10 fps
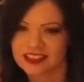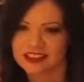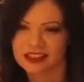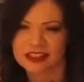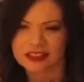
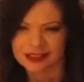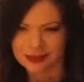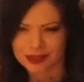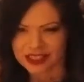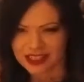like
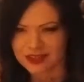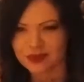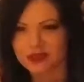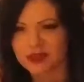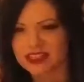celebrity names
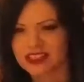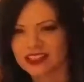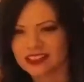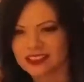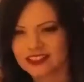in my
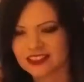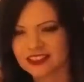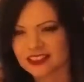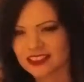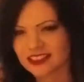titles.
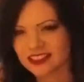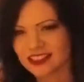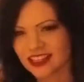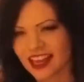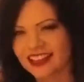
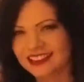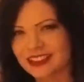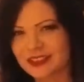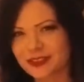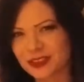I ain't
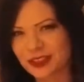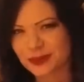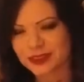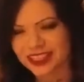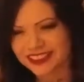looking for
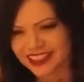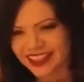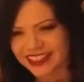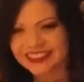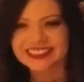trouble like
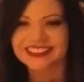that.